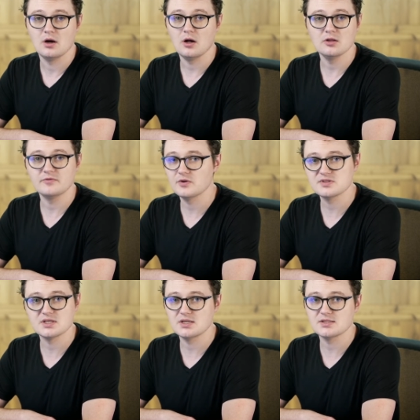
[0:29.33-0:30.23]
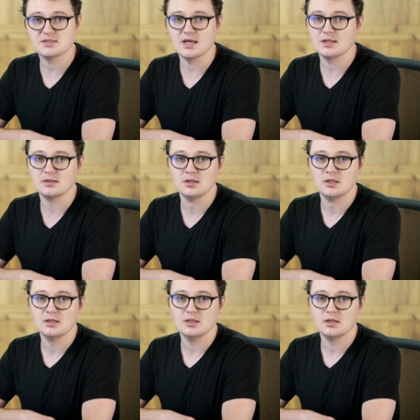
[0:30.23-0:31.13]
all of those things that
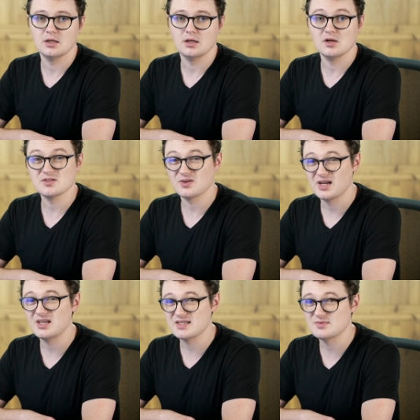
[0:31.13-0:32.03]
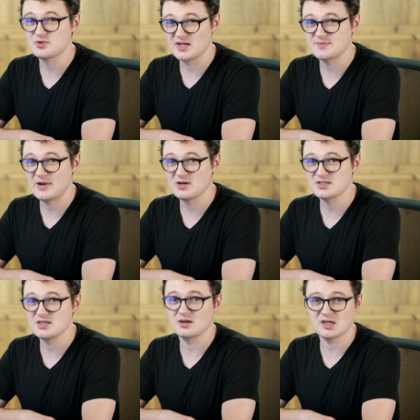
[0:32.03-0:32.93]
uh, also kind of need some
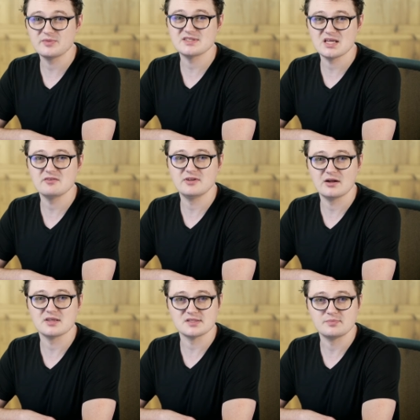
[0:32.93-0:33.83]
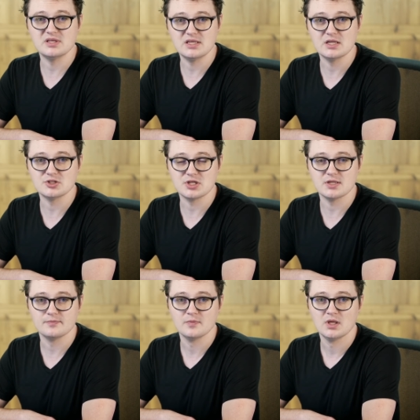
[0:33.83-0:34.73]
transparency are going to be saved out as a PNG.